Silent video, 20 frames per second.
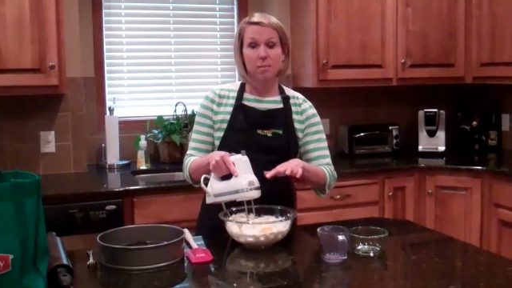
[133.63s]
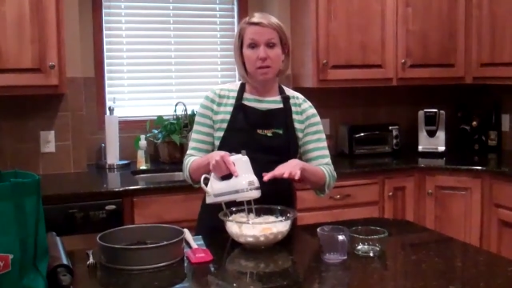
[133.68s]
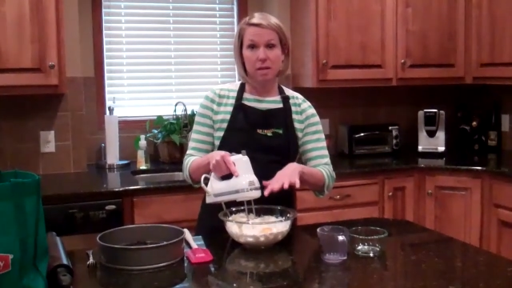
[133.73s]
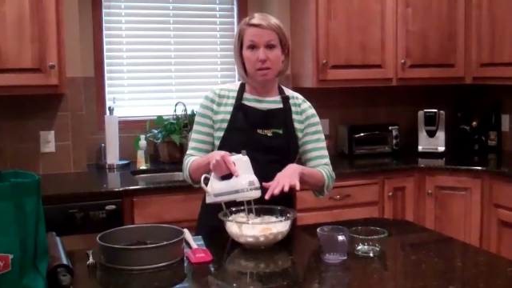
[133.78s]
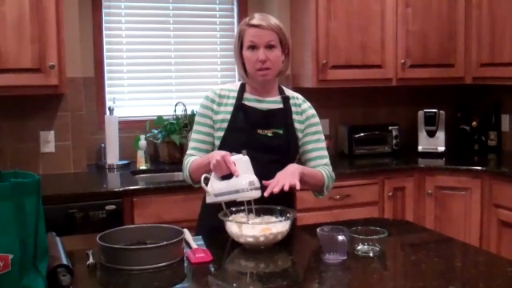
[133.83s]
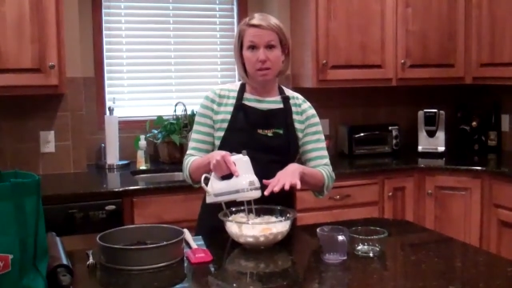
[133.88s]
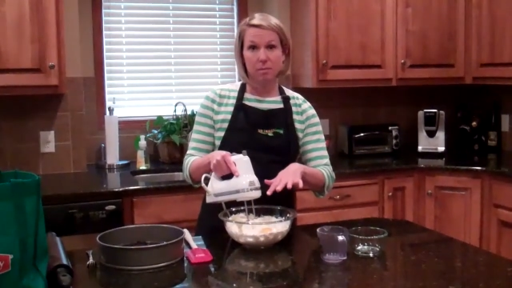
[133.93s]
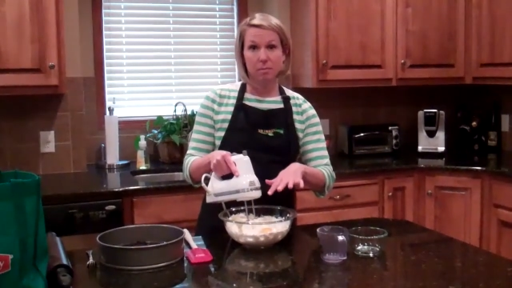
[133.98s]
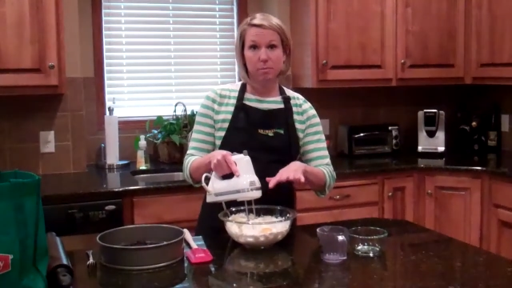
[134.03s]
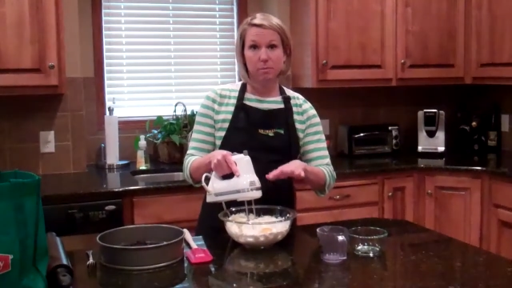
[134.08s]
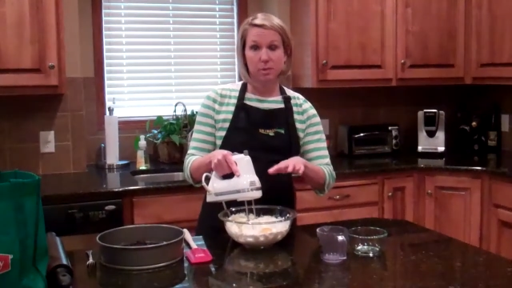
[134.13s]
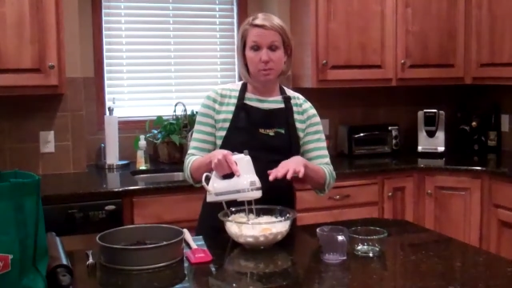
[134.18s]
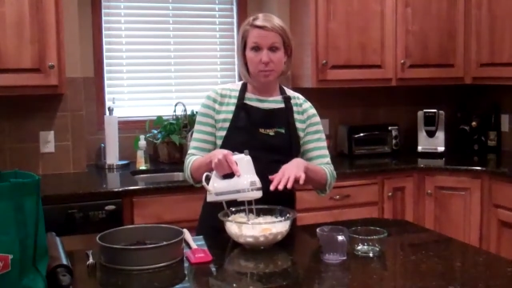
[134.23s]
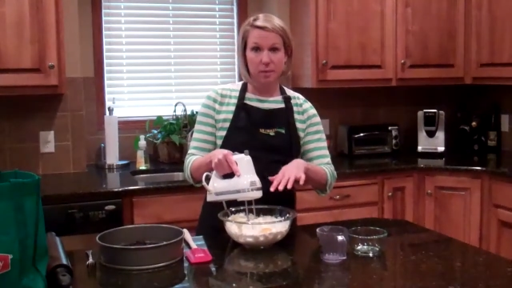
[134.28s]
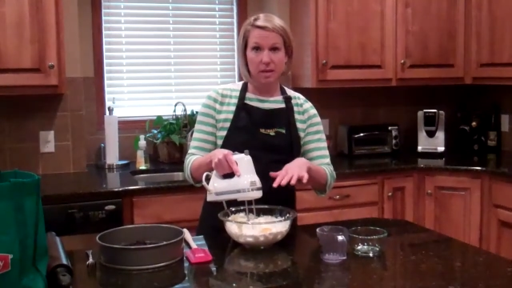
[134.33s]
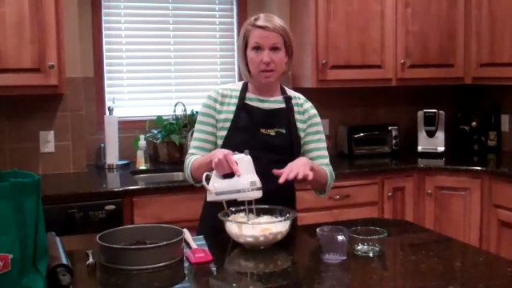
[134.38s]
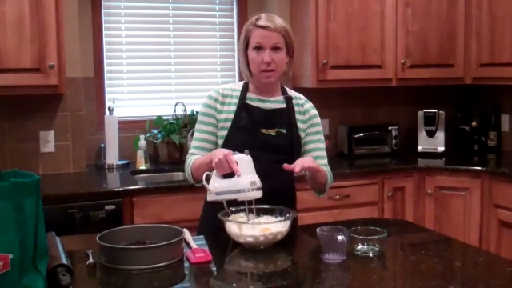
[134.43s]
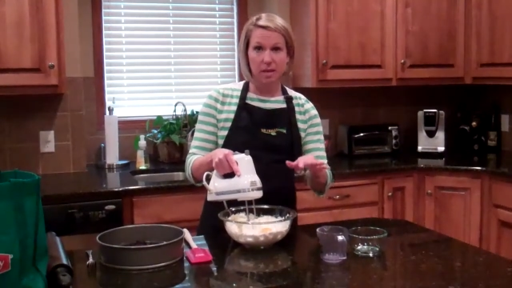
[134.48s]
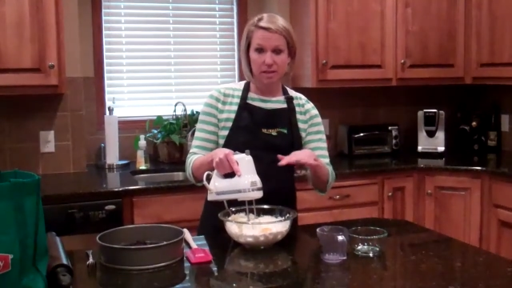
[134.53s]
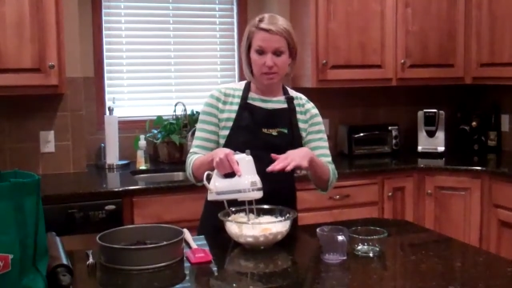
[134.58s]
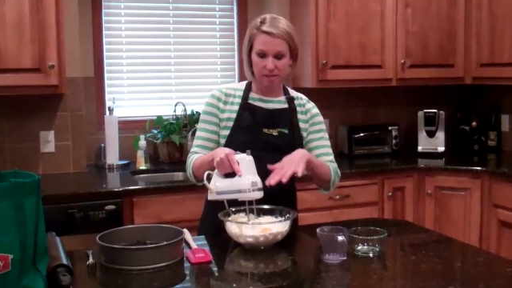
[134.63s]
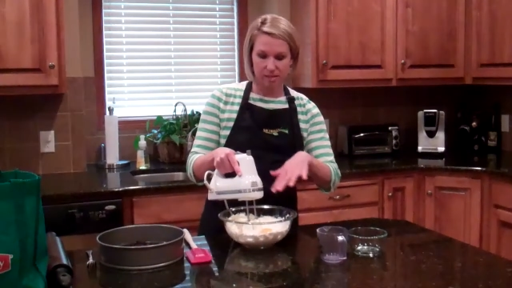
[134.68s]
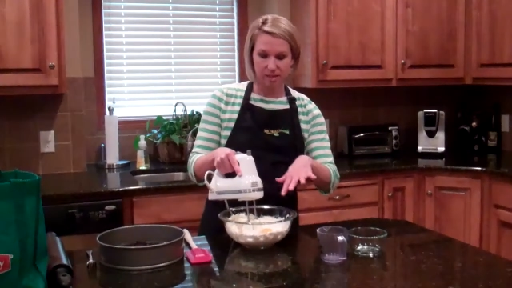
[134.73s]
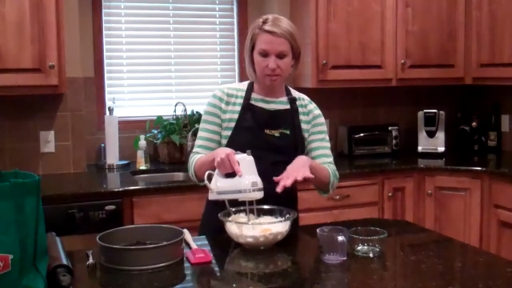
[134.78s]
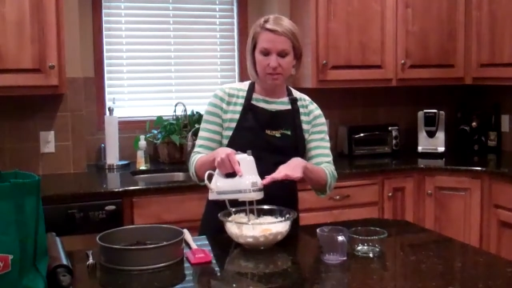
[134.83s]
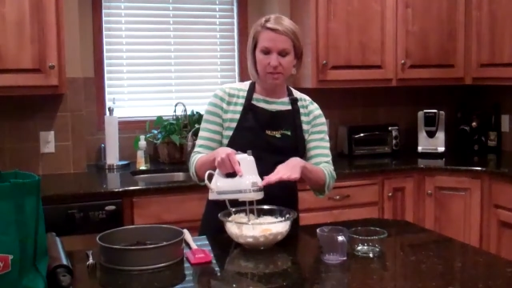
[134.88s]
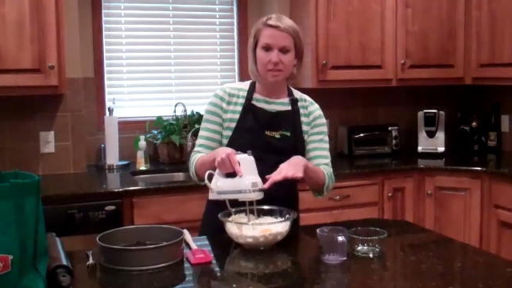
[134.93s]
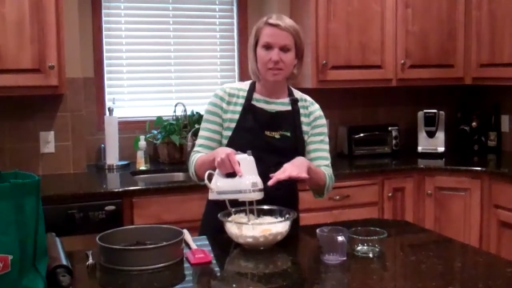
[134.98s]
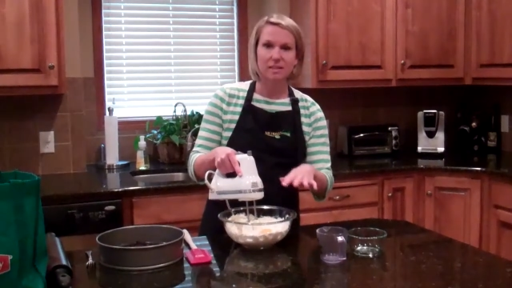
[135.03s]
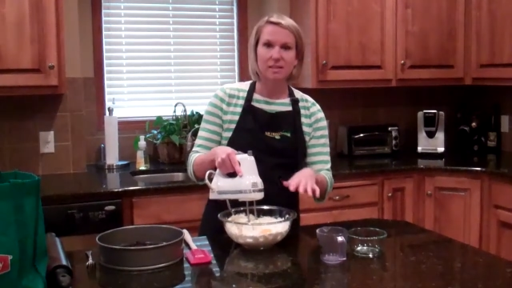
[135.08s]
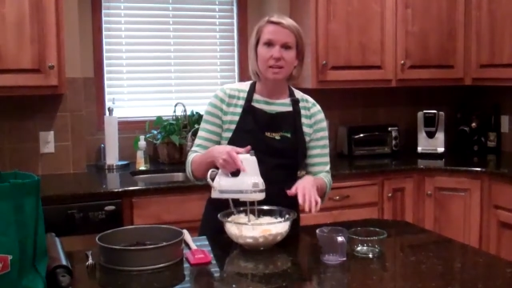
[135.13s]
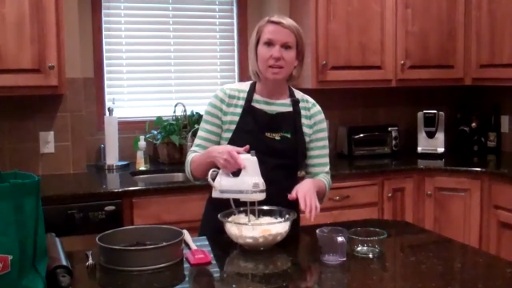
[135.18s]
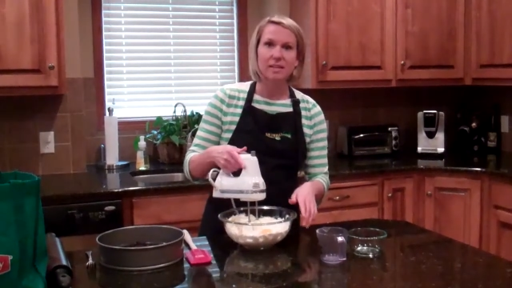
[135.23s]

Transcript: medium speed until this is